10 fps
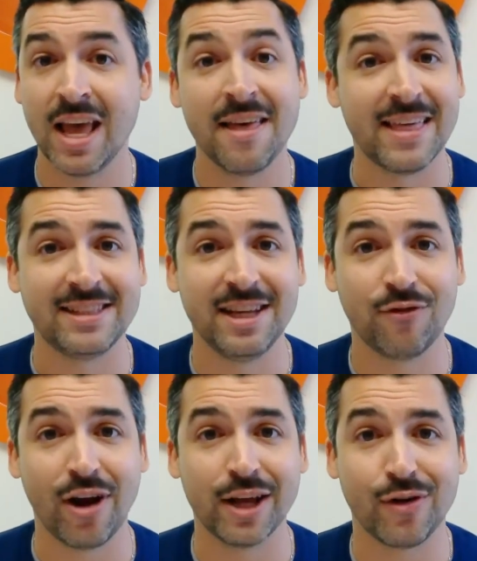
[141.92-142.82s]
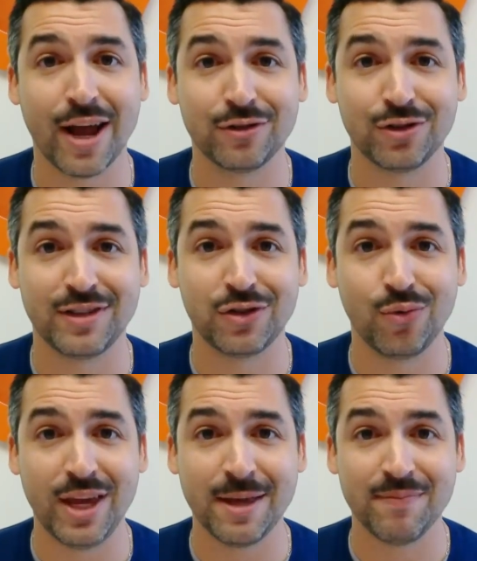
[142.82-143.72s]
That's it for Andrew Answers this
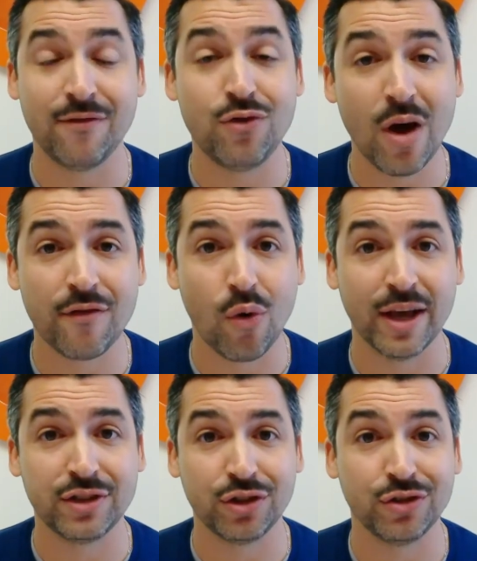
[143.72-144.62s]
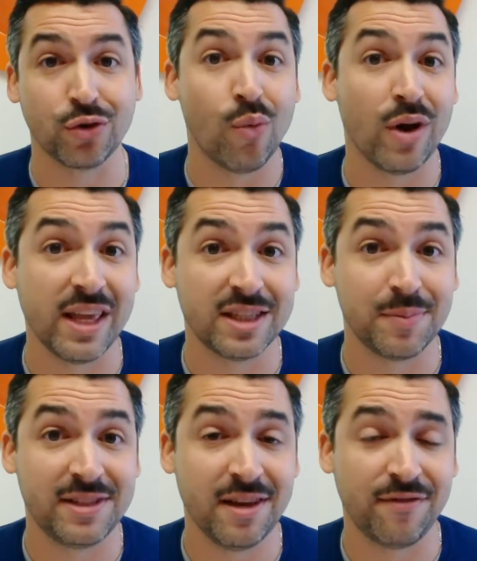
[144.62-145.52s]
week. If you have questions or want any
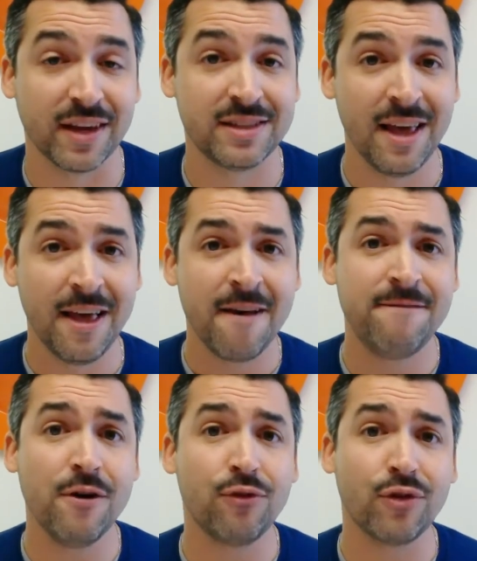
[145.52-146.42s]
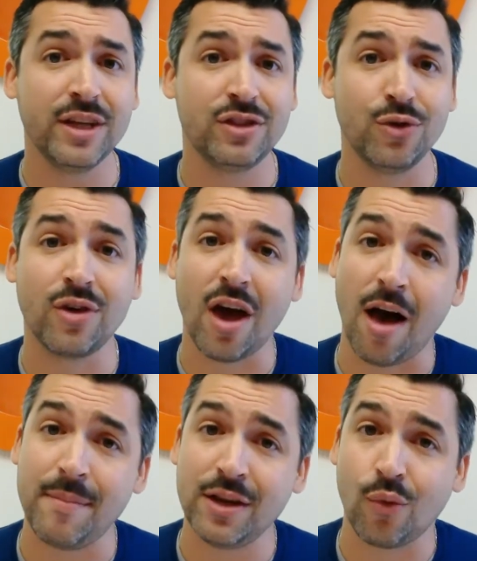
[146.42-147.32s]
specifics, feel free to
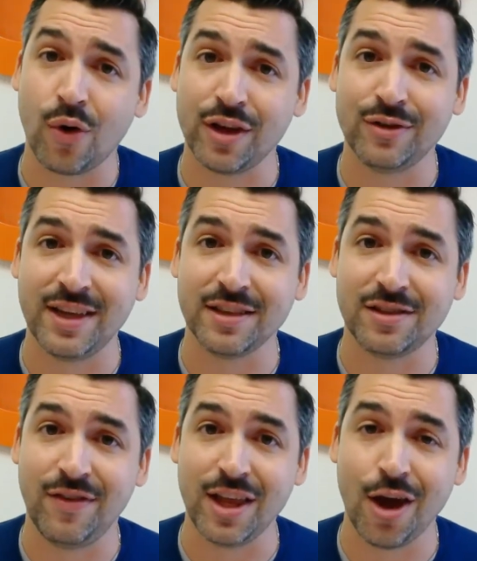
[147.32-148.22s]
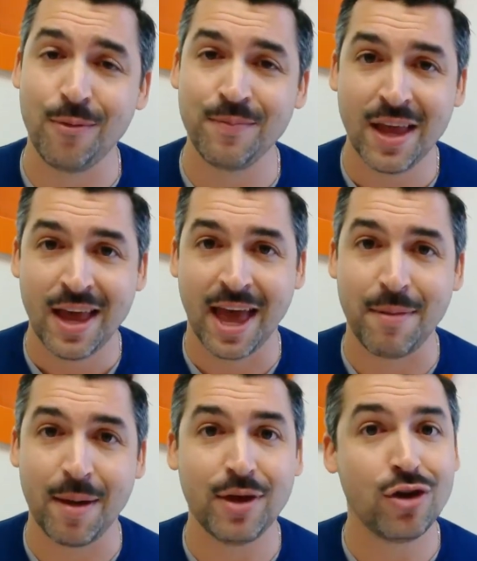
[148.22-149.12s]
comment where you see this video, and
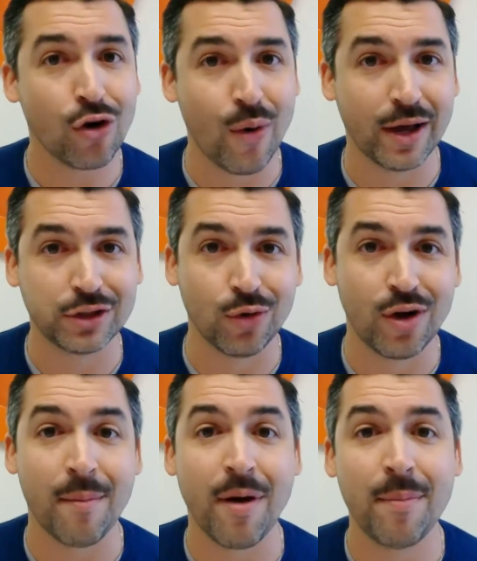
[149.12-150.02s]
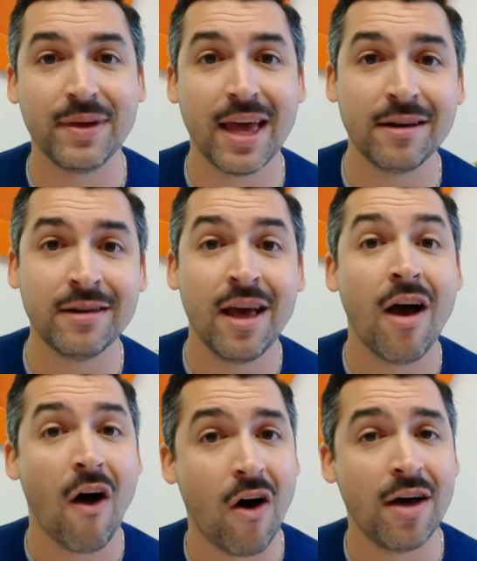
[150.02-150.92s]
maybe your question will come up again
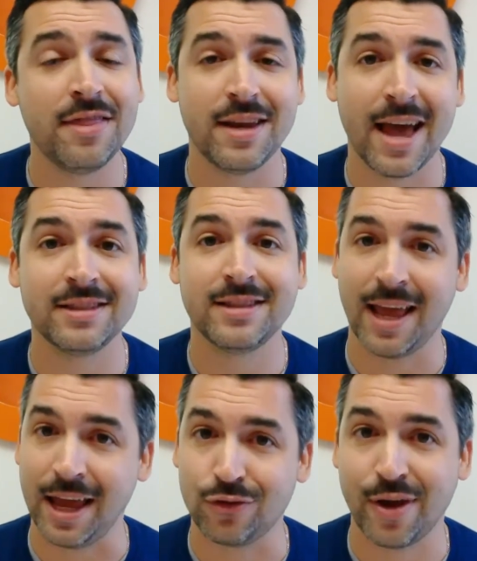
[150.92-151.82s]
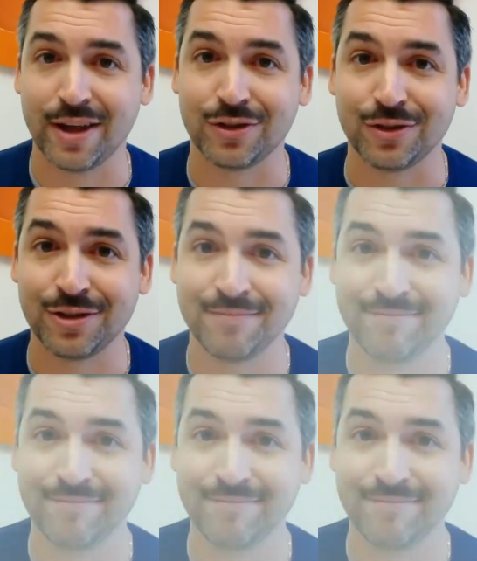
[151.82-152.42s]
on the next Andrew Answers.